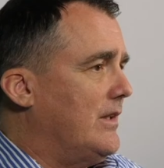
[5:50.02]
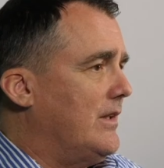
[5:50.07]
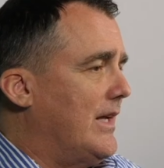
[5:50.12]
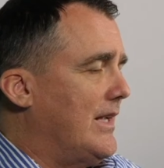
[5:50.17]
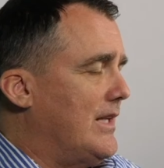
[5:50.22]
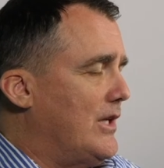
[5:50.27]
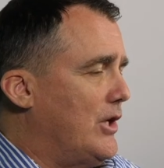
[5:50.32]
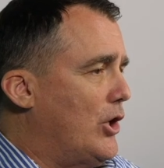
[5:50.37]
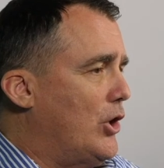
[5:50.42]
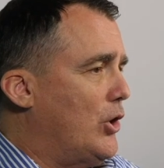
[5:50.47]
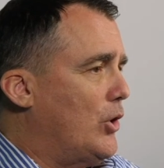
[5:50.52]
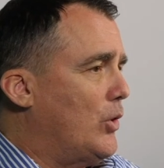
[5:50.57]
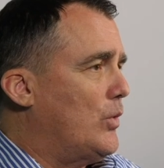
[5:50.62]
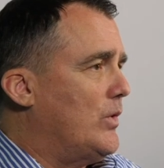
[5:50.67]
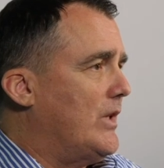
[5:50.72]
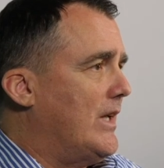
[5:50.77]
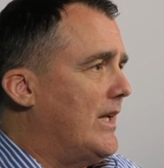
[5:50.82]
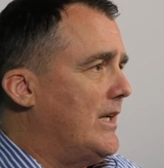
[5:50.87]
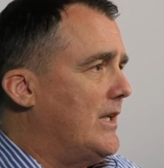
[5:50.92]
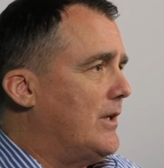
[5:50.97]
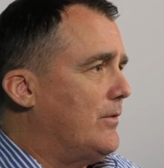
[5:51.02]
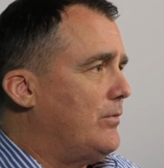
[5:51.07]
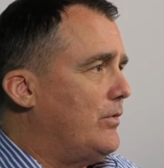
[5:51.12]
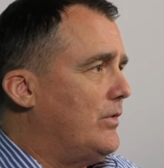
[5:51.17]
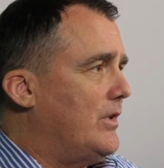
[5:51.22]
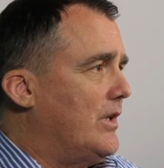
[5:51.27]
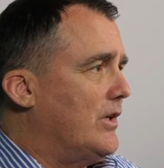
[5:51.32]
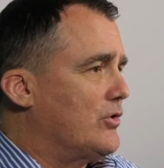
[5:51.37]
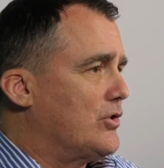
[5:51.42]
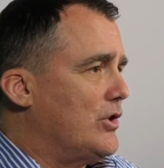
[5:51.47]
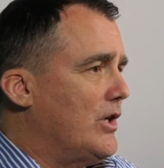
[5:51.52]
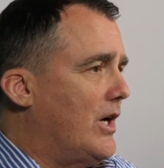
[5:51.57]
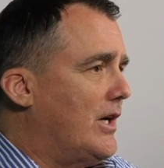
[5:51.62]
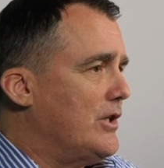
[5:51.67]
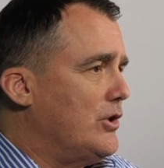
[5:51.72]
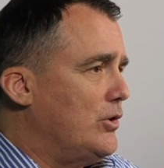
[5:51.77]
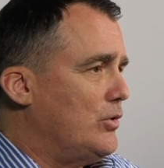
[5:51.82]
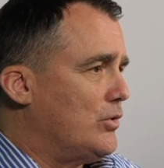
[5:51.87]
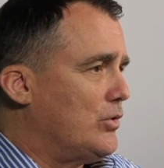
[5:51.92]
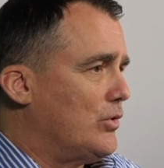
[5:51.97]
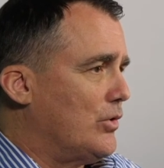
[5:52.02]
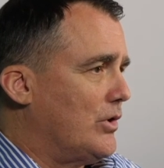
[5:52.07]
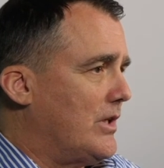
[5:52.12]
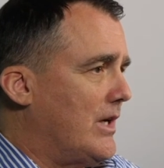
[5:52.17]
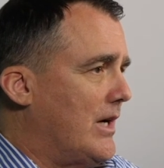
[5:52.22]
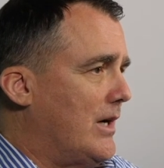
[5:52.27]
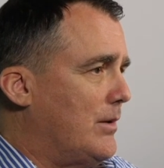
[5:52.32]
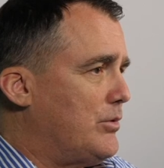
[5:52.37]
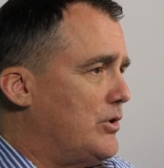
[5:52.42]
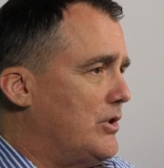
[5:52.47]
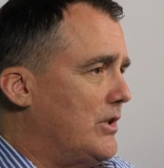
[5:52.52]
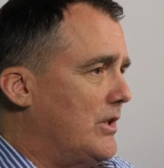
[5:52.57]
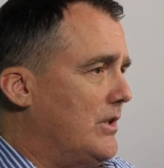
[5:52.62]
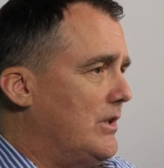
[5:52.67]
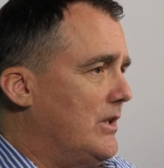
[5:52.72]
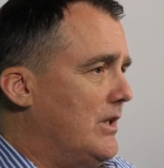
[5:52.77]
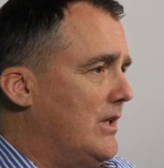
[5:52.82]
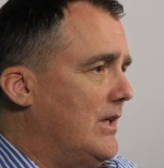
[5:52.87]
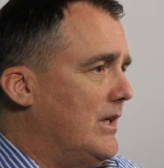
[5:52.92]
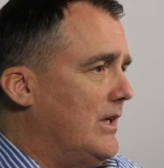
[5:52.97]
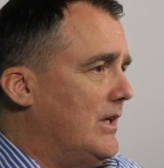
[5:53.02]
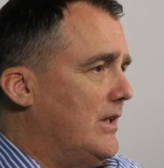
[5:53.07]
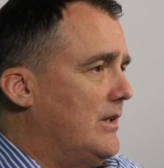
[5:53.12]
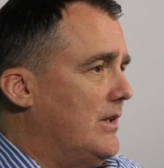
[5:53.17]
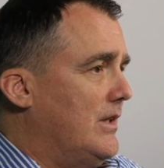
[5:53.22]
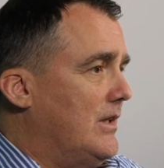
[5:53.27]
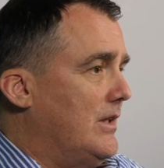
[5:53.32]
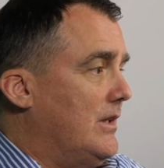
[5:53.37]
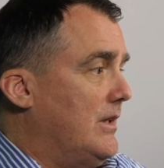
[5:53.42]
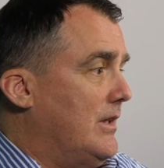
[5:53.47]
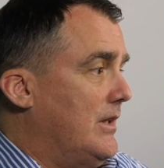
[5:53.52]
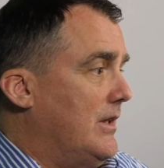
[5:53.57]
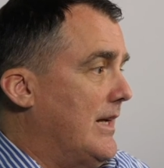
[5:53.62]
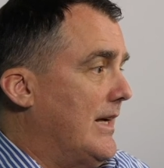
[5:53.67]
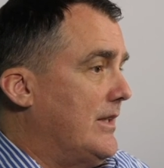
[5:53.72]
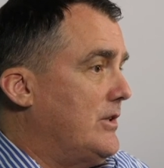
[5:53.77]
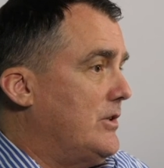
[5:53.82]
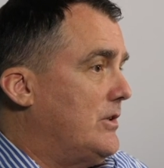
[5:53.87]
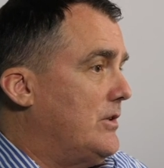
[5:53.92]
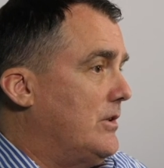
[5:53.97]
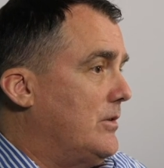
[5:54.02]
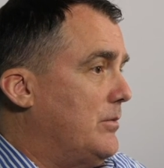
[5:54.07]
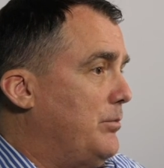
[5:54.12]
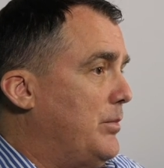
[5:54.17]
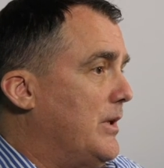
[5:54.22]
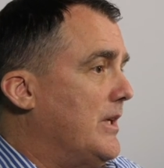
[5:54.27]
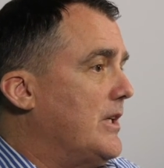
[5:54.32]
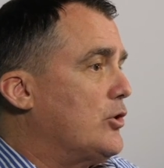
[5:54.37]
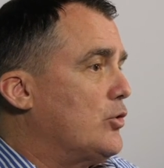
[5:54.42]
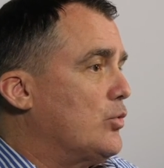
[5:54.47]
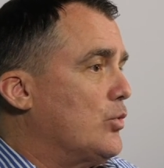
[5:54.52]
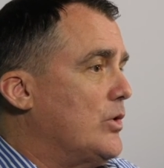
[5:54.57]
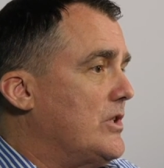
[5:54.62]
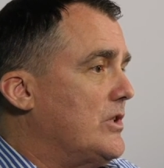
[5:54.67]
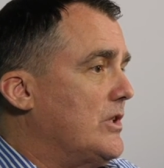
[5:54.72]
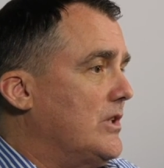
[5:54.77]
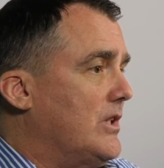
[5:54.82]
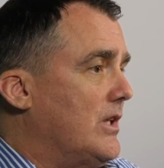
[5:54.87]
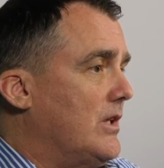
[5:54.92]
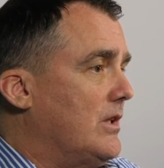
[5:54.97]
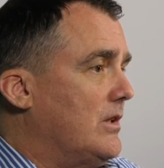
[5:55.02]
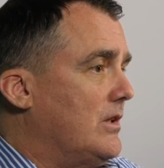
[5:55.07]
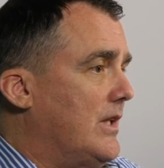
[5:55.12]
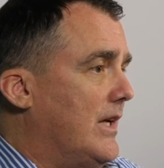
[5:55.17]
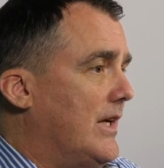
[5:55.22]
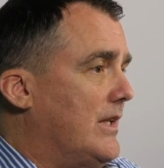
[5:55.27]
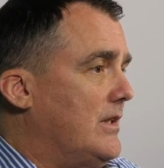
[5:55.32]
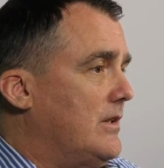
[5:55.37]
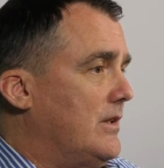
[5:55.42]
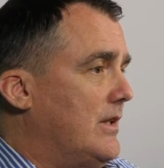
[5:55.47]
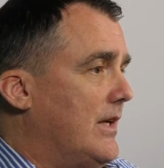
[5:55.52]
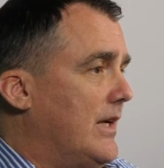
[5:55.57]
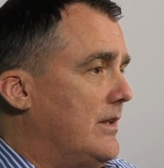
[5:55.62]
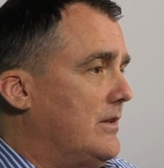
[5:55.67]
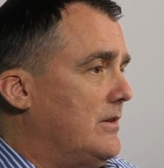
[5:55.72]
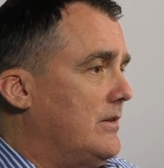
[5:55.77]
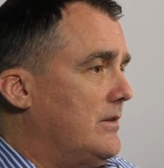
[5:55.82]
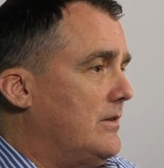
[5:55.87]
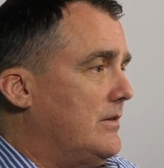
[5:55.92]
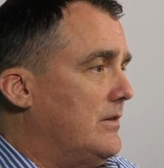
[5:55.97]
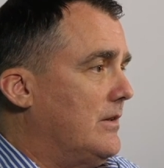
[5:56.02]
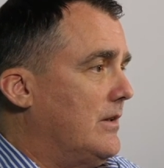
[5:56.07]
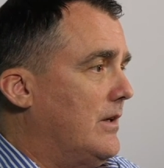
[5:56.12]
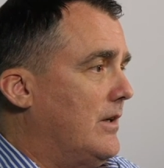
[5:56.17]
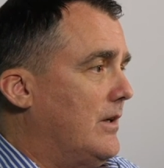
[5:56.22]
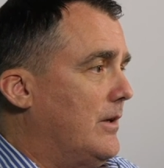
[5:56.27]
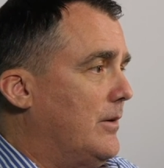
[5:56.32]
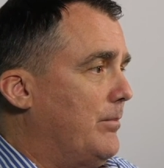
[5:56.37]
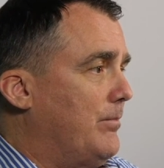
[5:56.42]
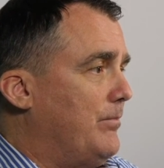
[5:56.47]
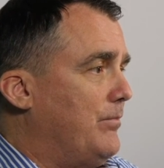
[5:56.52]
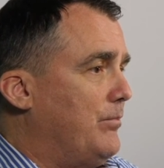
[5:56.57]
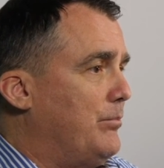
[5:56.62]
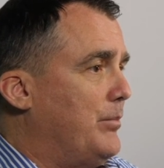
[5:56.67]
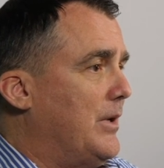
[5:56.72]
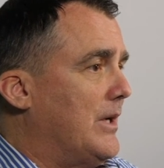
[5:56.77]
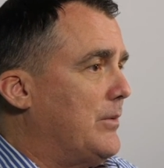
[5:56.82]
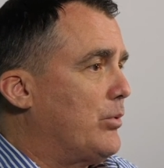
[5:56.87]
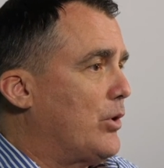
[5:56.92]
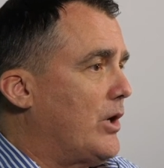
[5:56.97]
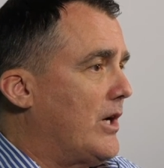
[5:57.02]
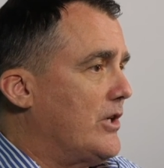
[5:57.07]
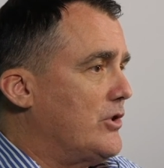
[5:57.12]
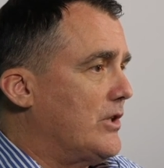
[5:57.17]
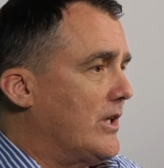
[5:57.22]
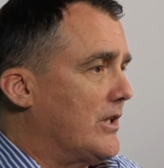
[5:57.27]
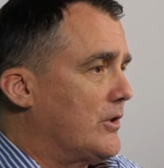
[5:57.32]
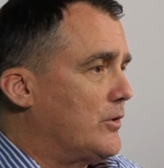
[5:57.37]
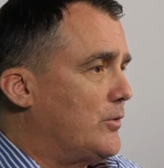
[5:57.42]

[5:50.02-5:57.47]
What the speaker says: They know that if there's not user adoption, that's the biggest reason that big projects